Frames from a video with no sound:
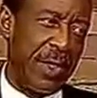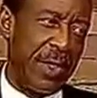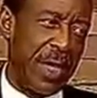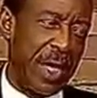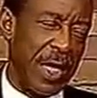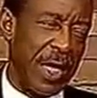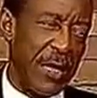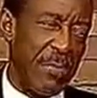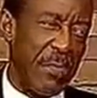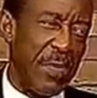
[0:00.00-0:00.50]

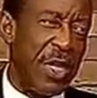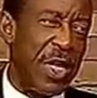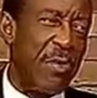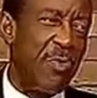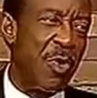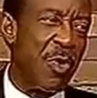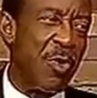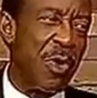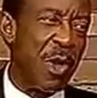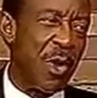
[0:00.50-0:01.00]
at the
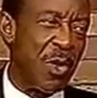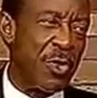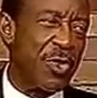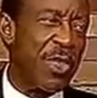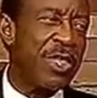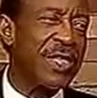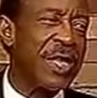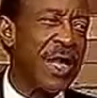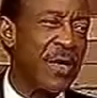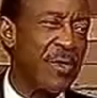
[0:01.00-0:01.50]
minimum,
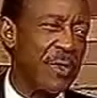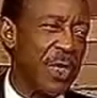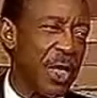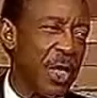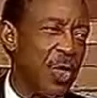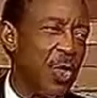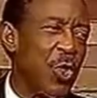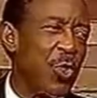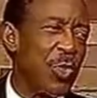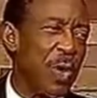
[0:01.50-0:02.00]
100,000
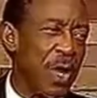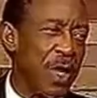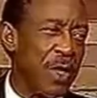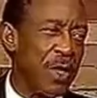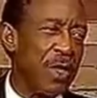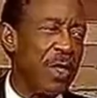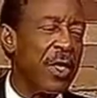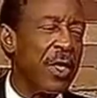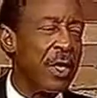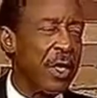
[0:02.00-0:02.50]

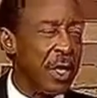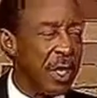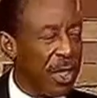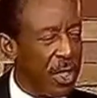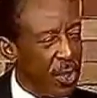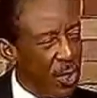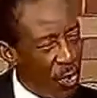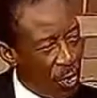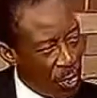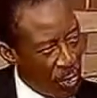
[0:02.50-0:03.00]
Cuban you
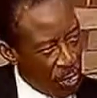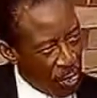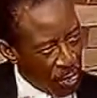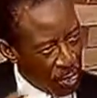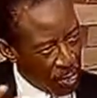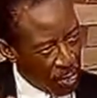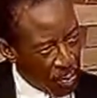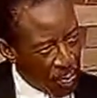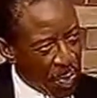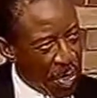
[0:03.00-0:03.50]
know,
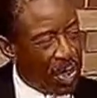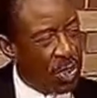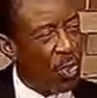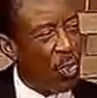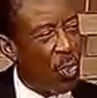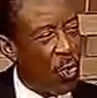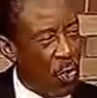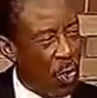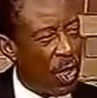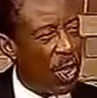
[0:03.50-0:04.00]
mm-hmm. medical
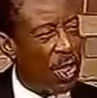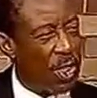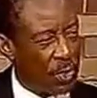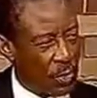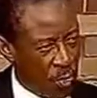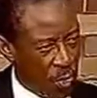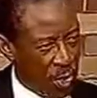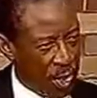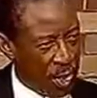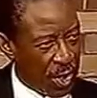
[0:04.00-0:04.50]
workers
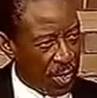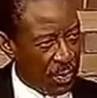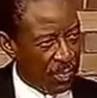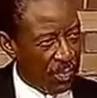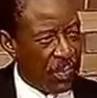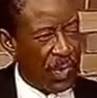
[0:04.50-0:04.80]
working.